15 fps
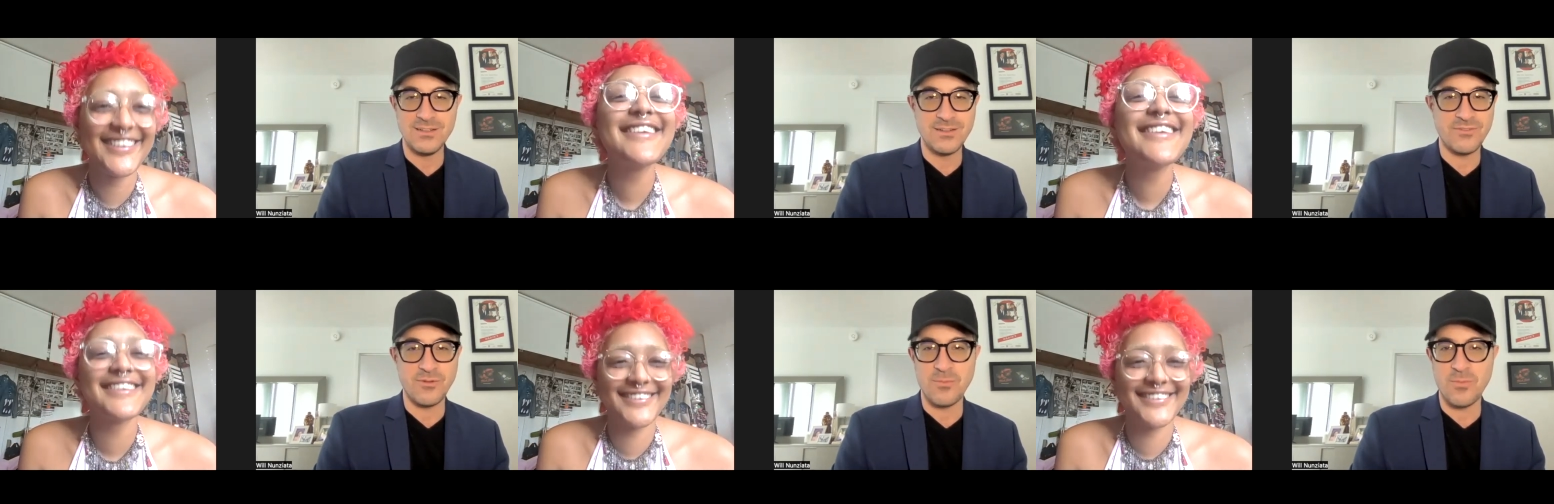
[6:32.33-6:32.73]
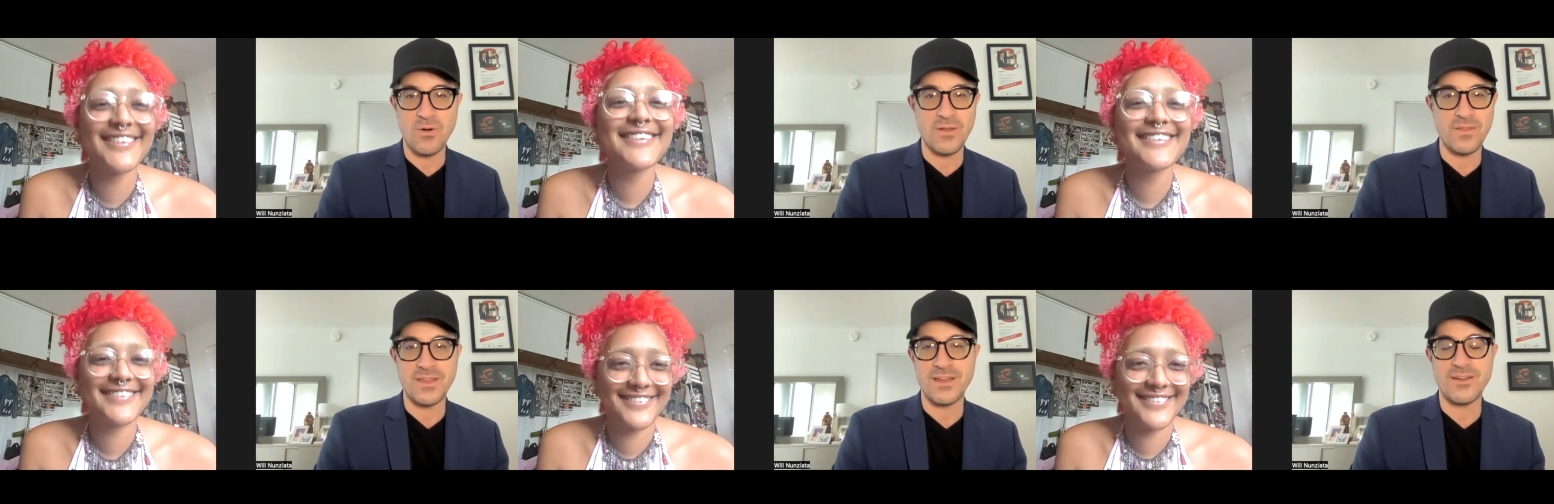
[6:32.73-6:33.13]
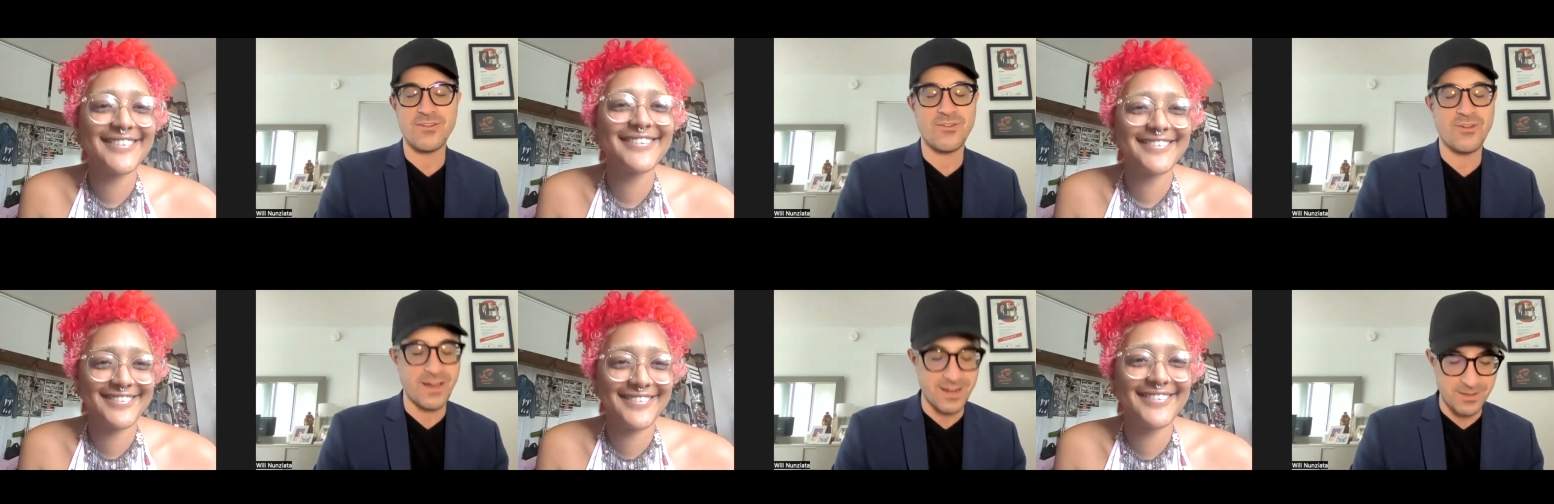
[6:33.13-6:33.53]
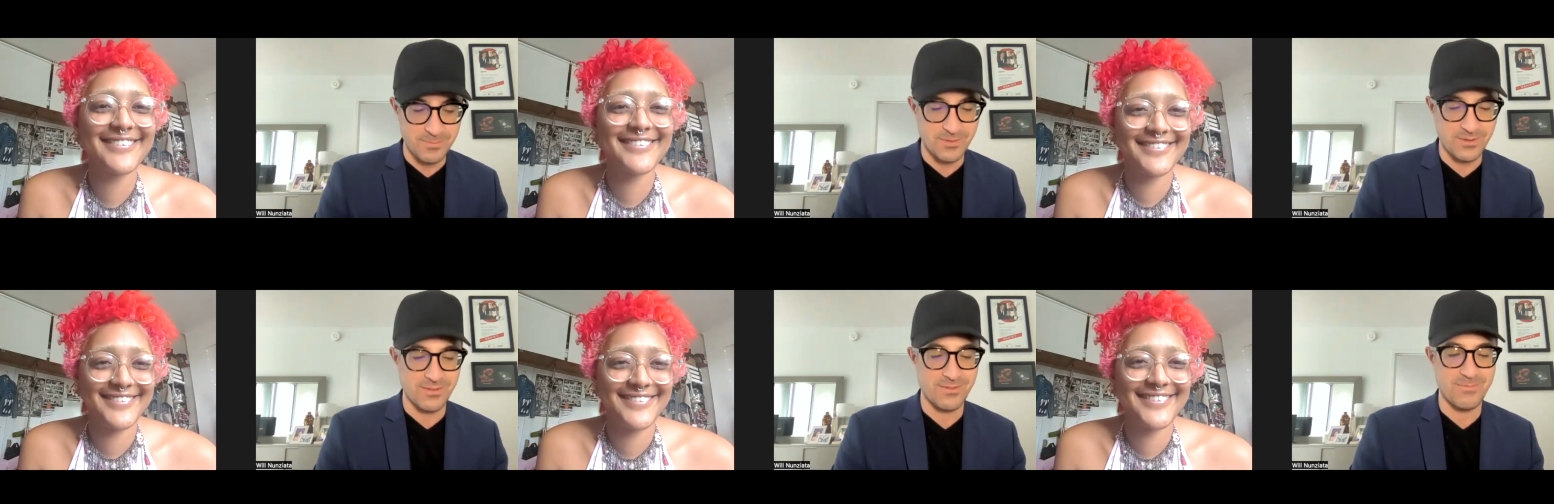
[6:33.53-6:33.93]
Speaker 1: for more on the
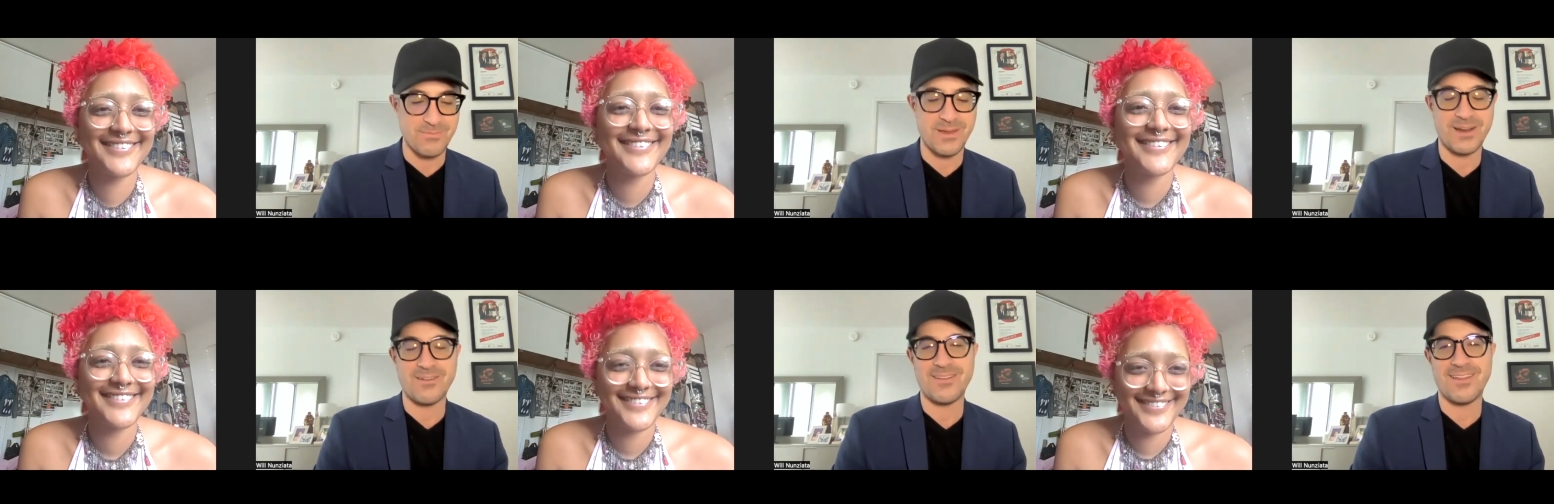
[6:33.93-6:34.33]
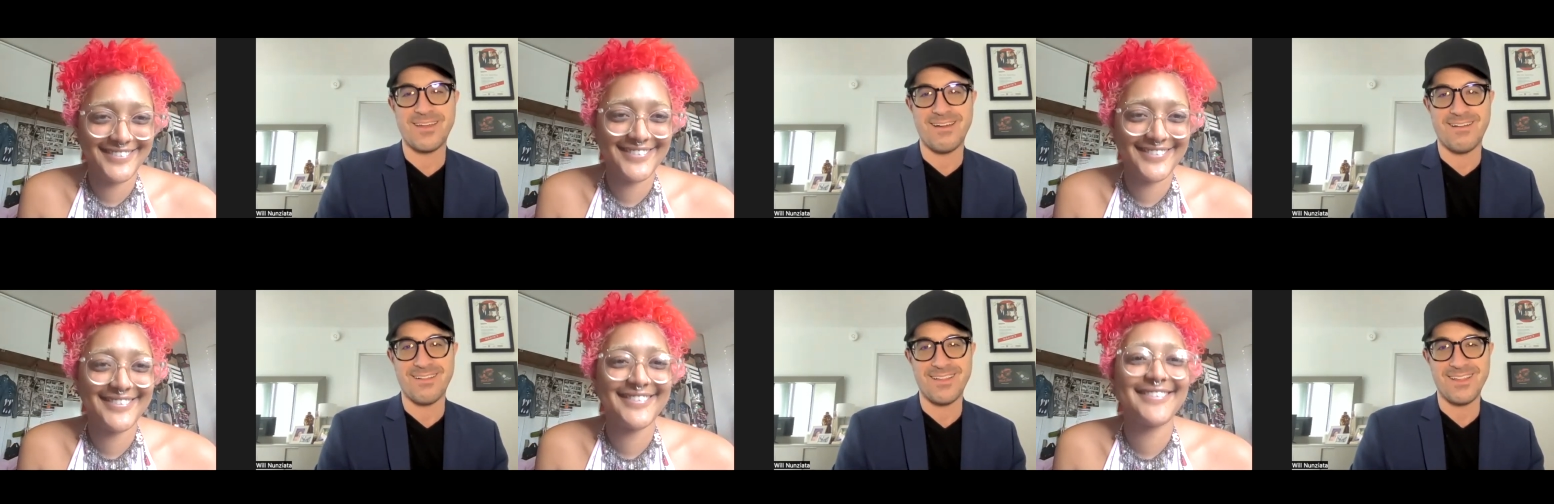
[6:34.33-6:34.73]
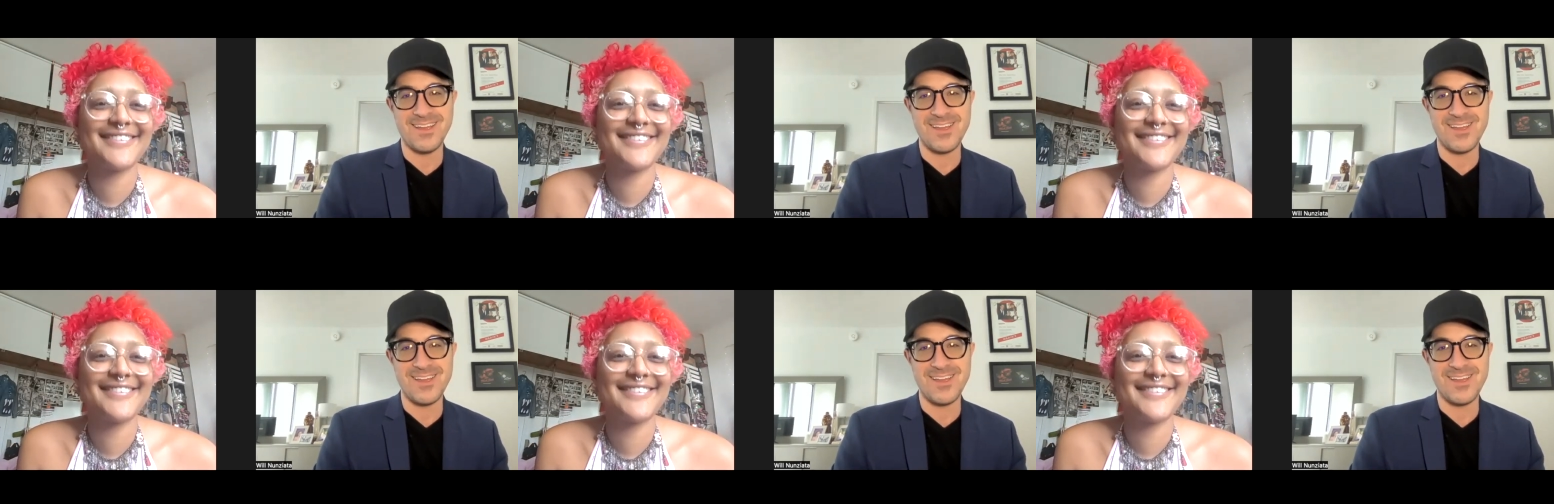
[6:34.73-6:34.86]
incredible Meadow Le'Elle,